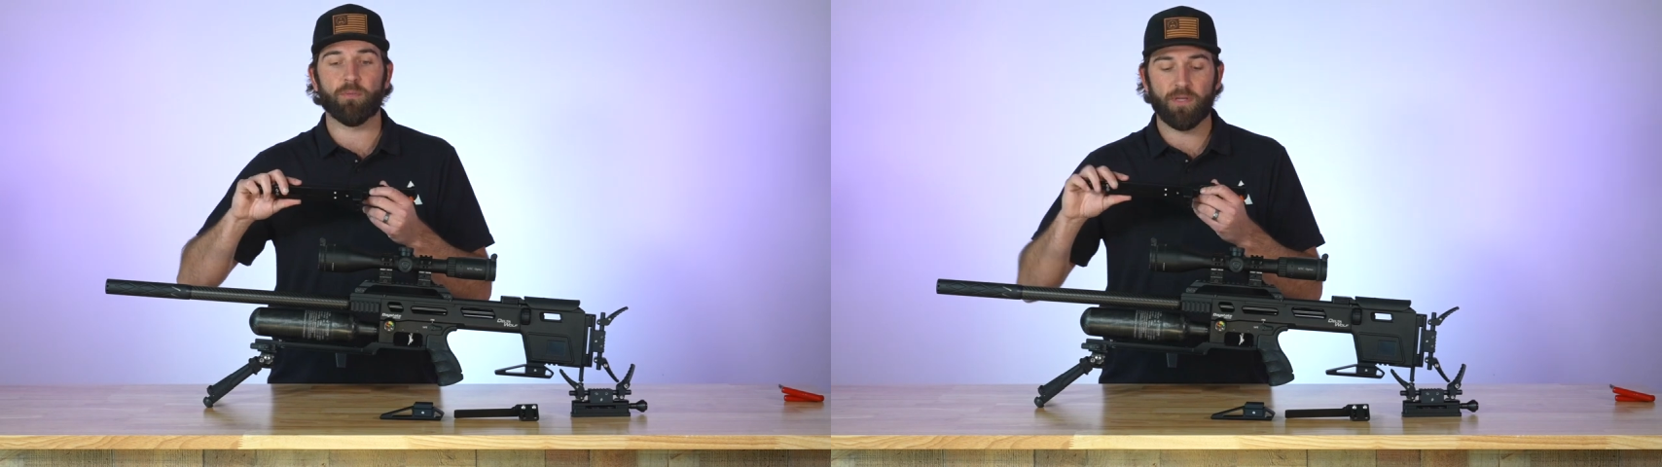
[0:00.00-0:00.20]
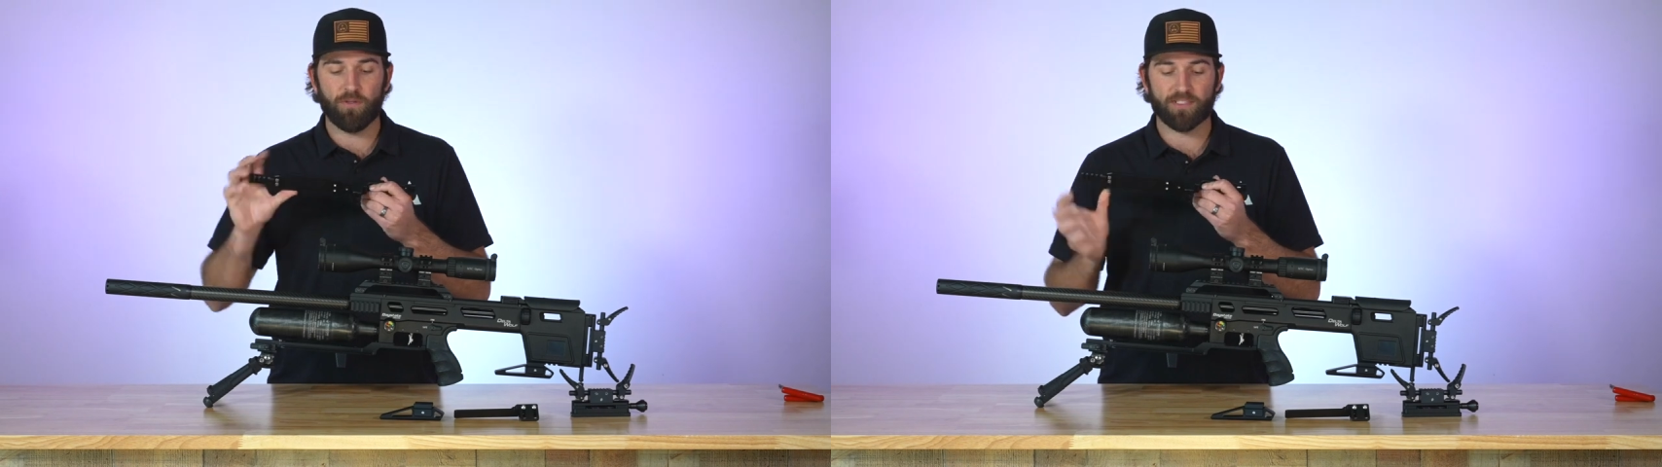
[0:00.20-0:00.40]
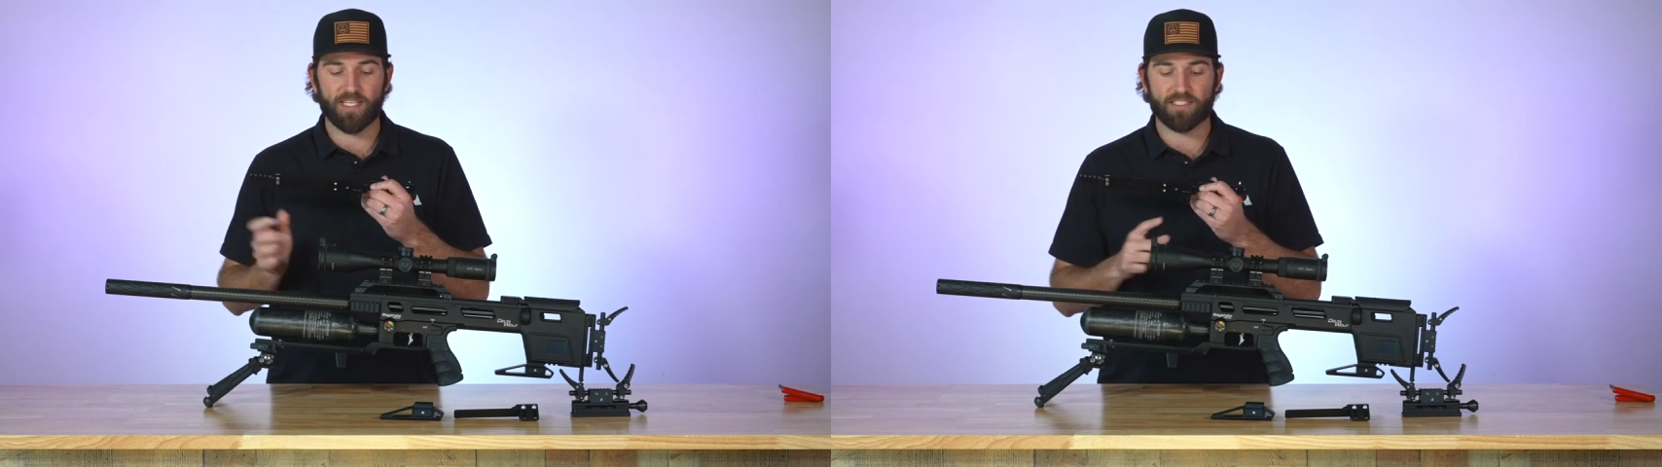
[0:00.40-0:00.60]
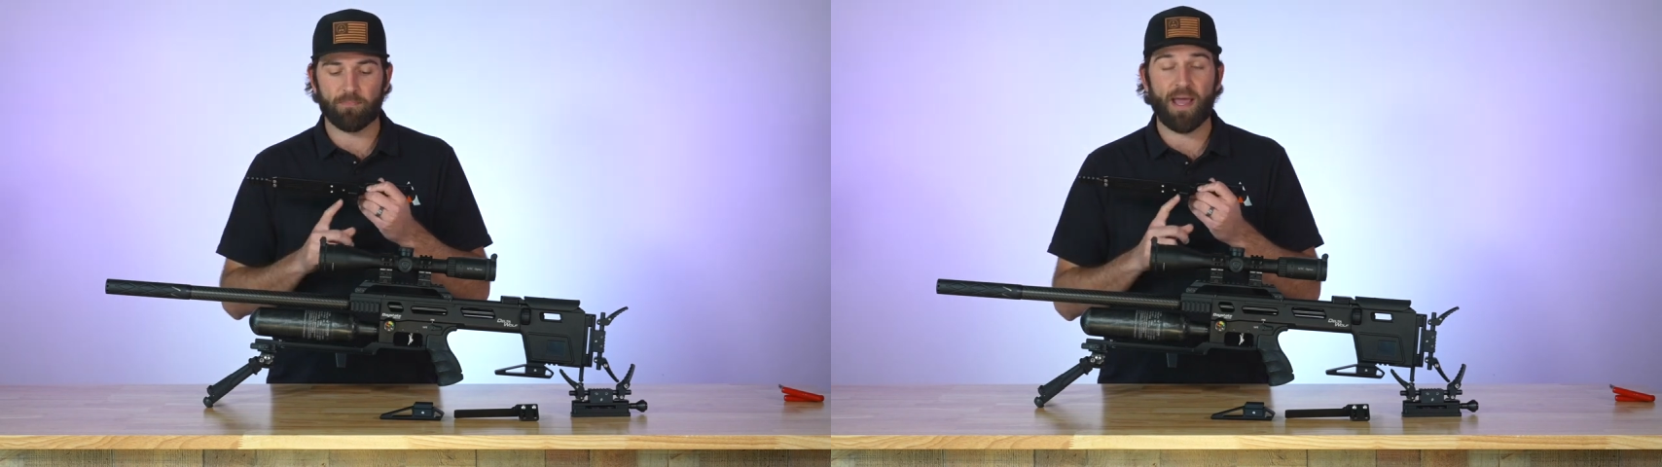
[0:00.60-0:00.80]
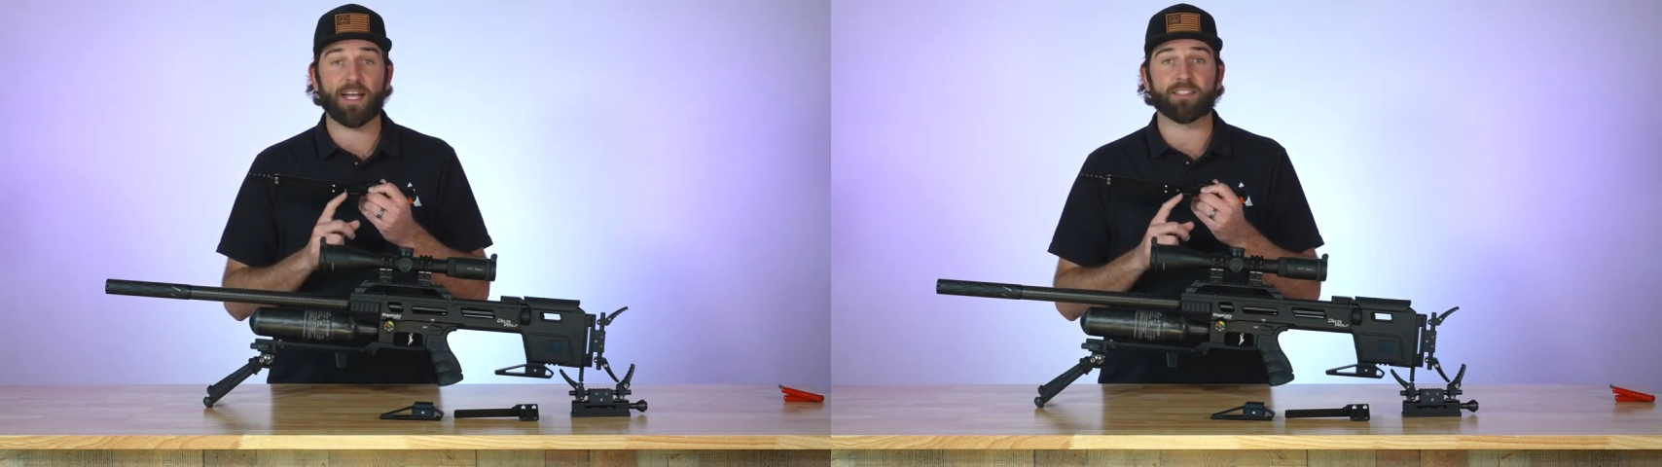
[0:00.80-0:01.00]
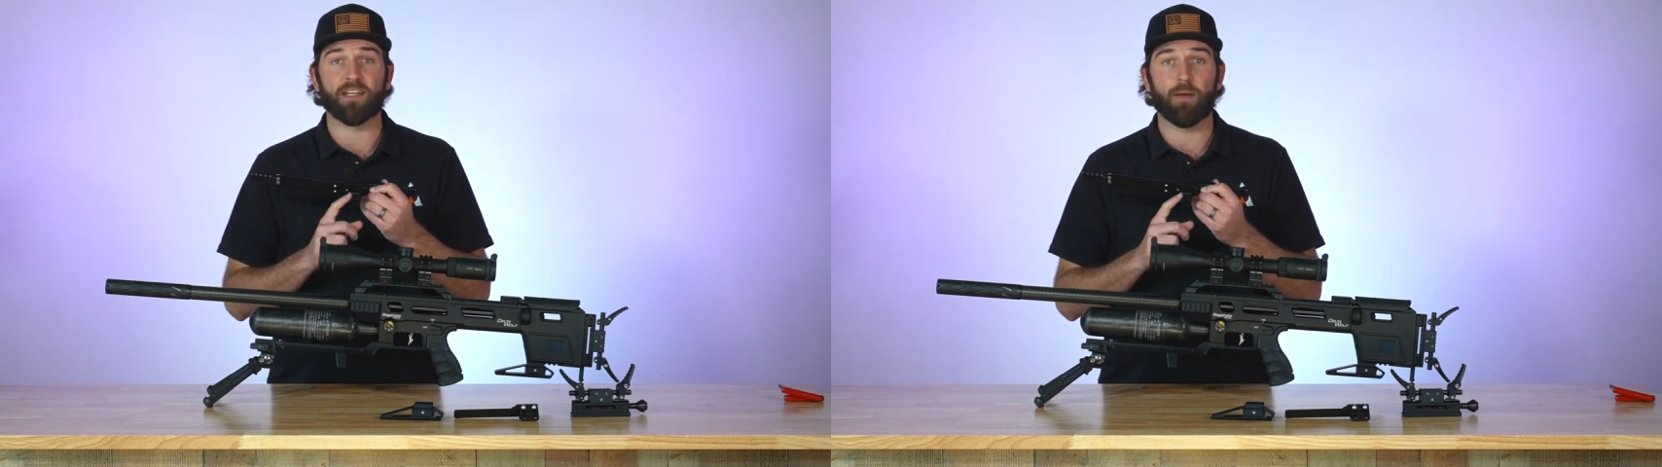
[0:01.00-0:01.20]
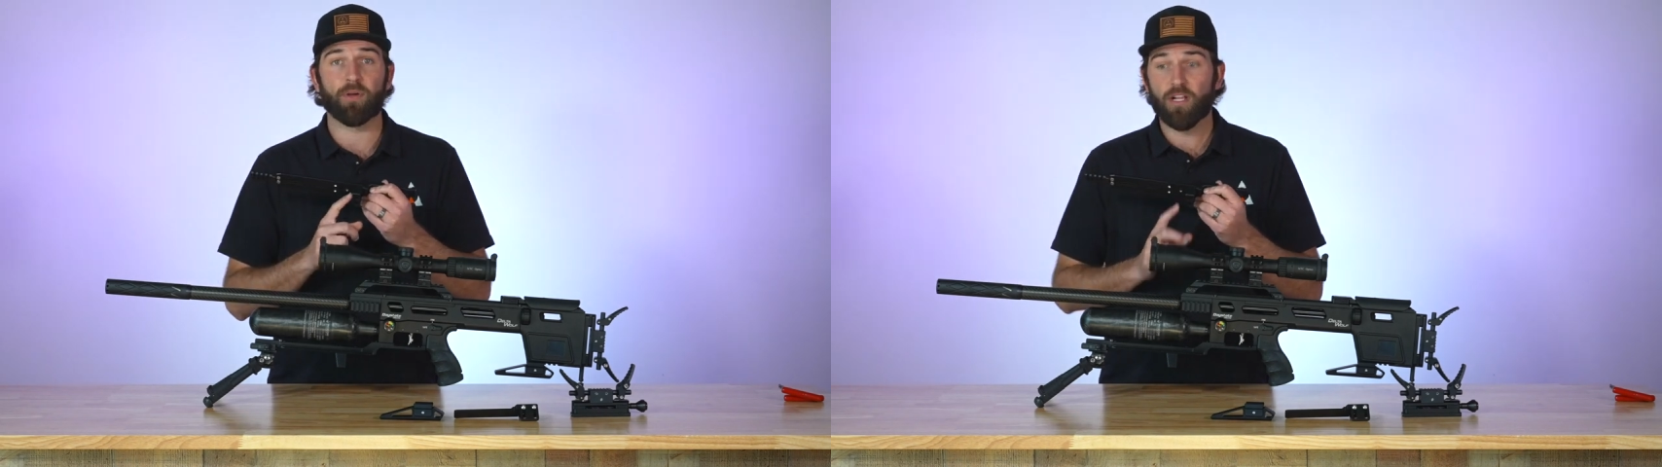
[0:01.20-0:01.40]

can be used as a bag stop.